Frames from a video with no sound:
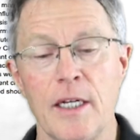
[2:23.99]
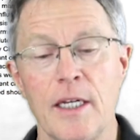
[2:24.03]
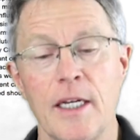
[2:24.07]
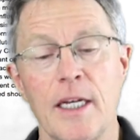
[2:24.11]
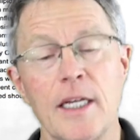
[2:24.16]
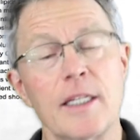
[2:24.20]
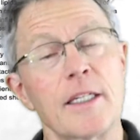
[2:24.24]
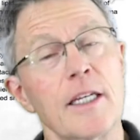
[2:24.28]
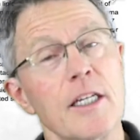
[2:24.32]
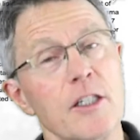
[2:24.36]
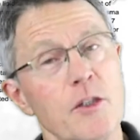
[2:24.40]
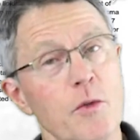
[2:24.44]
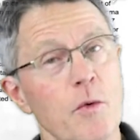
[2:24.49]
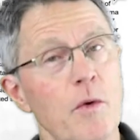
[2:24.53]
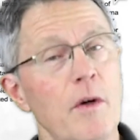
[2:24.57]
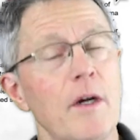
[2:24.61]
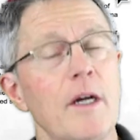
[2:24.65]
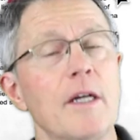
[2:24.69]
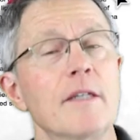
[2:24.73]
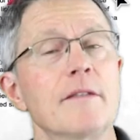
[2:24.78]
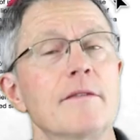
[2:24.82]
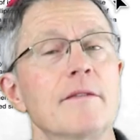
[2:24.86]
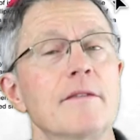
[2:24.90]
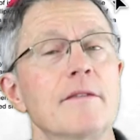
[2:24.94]
And guess
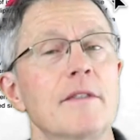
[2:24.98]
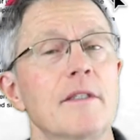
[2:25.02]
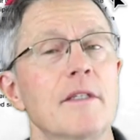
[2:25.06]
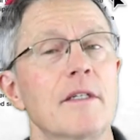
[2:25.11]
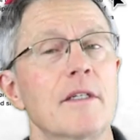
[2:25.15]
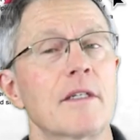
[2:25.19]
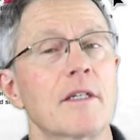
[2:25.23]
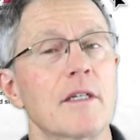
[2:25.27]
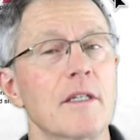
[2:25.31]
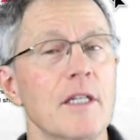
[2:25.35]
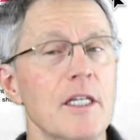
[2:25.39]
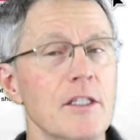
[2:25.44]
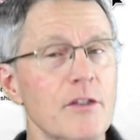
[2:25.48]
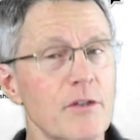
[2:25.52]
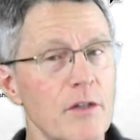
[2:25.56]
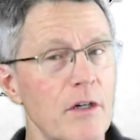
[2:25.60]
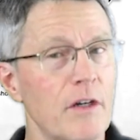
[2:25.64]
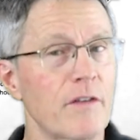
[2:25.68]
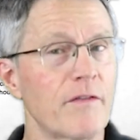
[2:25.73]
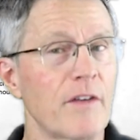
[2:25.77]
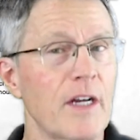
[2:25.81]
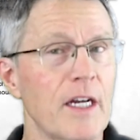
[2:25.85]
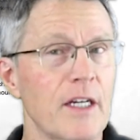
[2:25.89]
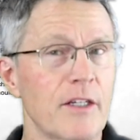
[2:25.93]
what?
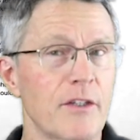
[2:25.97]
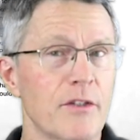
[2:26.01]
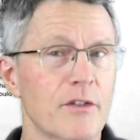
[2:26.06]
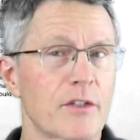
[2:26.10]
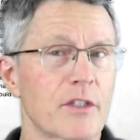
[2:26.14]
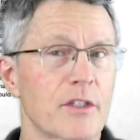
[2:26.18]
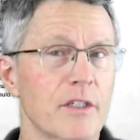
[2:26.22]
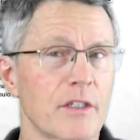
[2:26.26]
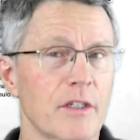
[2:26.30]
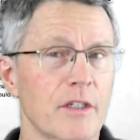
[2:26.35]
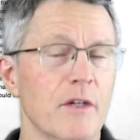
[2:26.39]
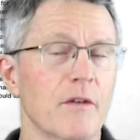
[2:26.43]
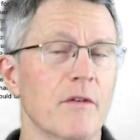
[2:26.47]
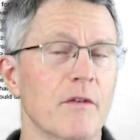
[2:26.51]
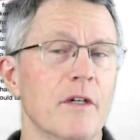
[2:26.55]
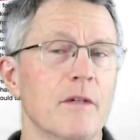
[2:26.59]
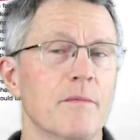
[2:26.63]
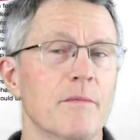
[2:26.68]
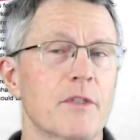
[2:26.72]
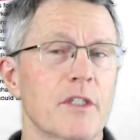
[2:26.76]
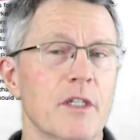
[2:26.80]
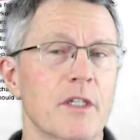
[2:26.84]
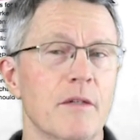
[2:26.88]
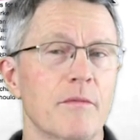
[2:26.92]
Cholesterol values can go
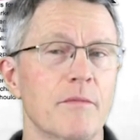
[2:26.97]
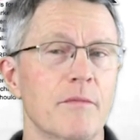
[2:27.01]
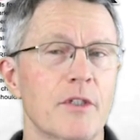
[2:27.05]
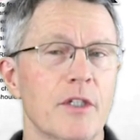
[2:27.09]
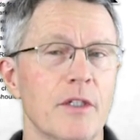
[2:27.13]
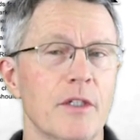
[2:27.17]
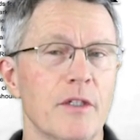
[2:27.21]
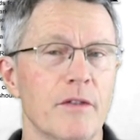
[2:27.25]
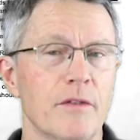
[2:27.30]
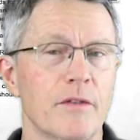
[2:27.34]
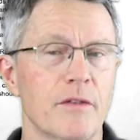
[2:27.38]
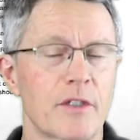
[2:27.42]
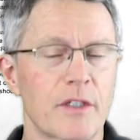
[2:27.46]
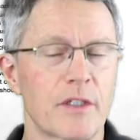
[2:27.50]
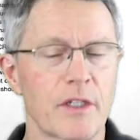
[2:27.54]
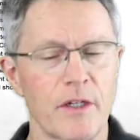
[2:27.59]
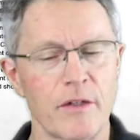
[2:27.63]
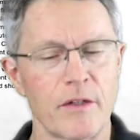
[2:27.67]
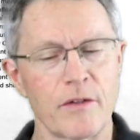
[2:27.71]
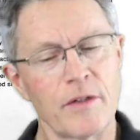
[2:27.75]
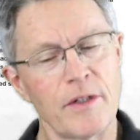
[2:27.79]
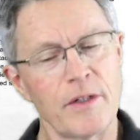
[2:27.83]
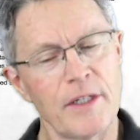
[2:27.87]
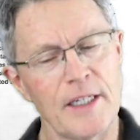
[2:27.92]
up some too.
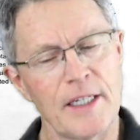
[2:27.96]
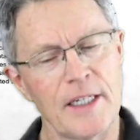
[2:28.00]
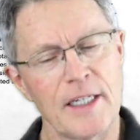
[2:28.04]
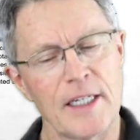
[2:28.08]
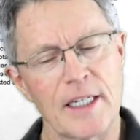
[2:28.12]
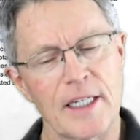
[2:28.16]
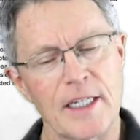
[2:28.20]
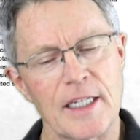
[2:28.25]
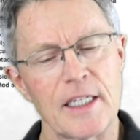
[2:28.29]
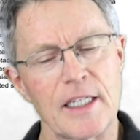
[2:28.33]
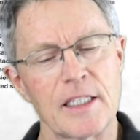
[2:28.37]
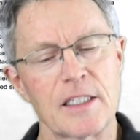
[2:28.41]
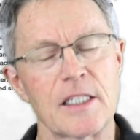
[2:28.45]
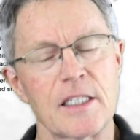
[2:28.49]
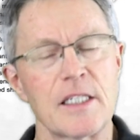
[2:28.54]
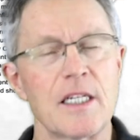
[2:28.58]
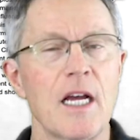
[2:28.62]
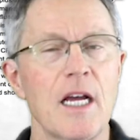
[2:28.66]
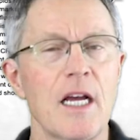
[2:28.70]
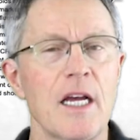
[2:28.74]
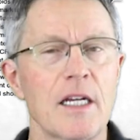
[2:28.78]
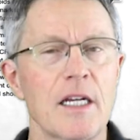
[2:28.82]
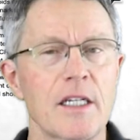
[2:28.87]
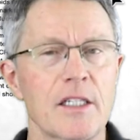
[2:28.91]
So it's
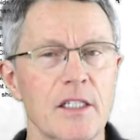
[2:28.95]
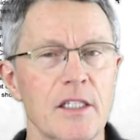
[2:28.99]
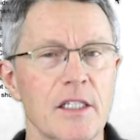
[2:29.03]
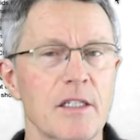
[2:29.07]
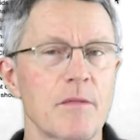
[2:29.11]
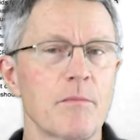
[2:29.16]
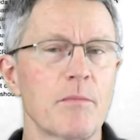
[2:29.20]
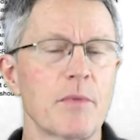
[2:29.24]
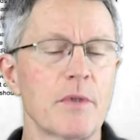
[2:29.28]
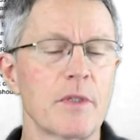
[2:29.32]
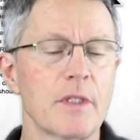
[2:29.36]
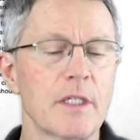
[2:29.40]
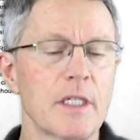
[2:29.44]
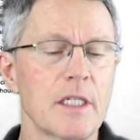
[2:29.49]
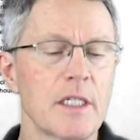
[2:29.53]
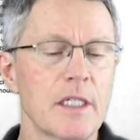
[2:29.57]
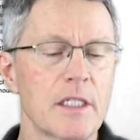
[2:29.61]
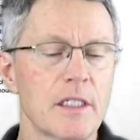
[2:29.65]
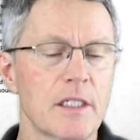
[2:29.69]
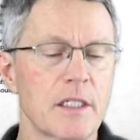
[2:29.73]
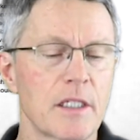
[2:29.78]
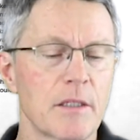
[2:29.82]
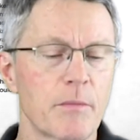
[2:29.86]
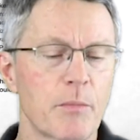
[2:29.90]
not a simple,
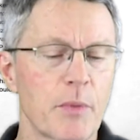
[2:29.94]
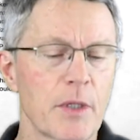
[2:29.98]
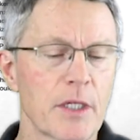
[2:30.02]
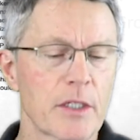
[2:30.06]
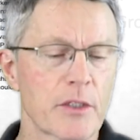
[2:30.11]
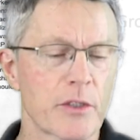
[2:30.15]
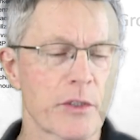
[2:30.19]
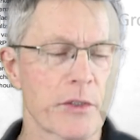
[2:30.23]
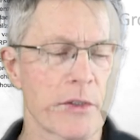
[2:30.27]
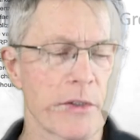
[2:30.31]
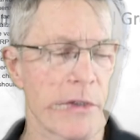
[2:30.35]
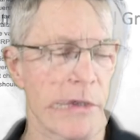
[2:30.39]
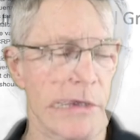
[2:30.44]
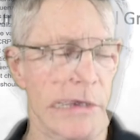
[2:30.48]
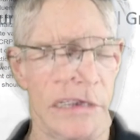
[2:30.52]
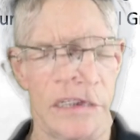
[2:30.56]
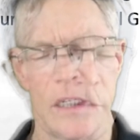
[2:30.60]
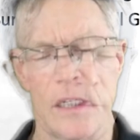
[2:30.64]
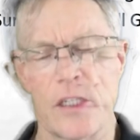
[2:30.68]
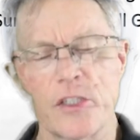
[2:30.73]
easy picture.